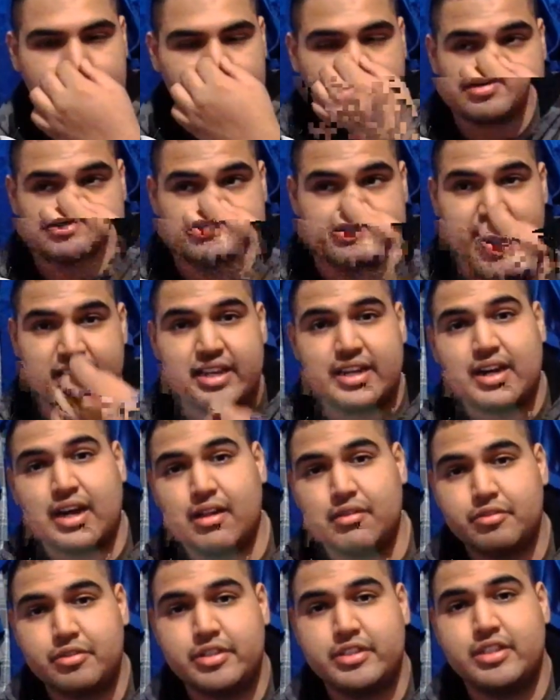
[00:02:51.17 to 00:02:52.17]
on any
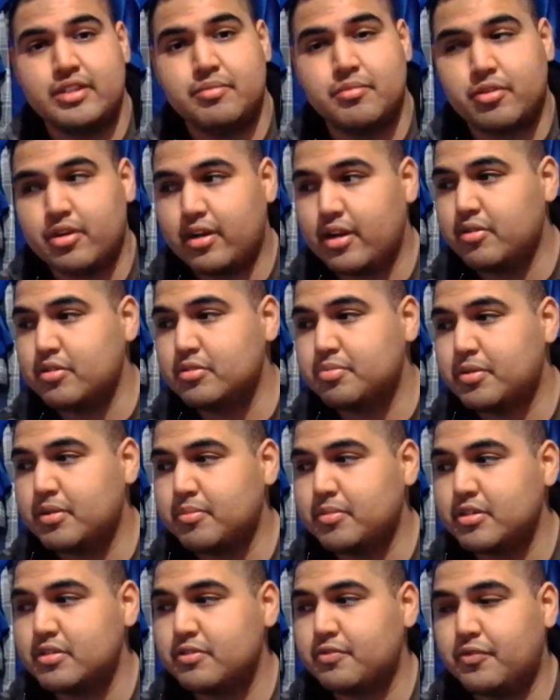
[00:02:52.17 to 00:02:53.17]
Call of Duties anymore. It was pretty
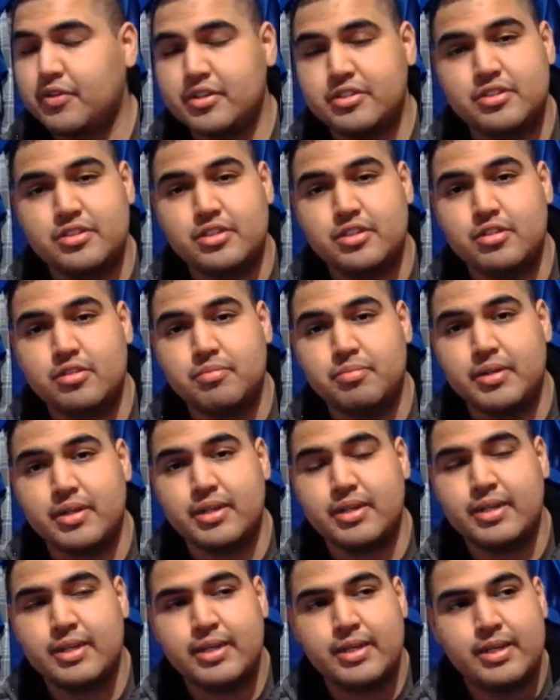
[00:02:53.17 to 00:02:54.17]
much fun to do, but